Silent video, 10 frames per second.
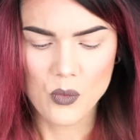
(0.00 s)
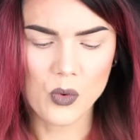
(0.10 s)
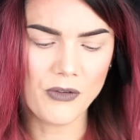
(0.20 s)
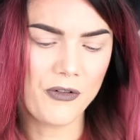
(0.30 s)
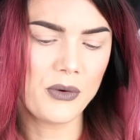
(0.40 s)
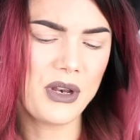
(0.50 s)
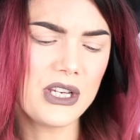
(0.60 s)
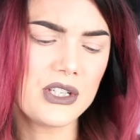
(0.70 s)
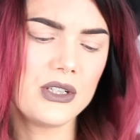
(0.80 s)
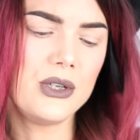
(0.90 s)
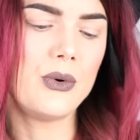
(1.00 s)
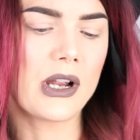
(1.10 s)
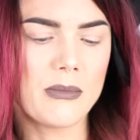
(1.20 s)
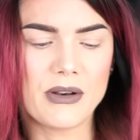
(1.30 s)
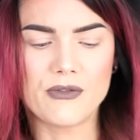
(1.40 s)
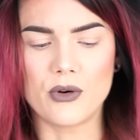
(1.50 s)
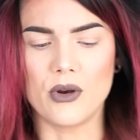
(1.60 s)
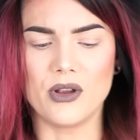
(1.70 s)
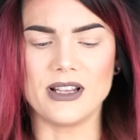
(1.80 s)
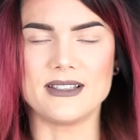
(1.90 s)
What foundation do you recommend for
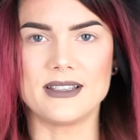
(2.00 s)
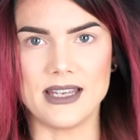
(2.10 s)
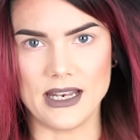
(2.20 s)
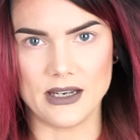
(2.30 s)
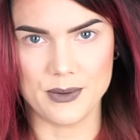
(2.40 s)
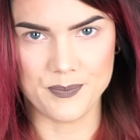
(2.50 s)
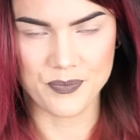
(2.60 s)
oily skin?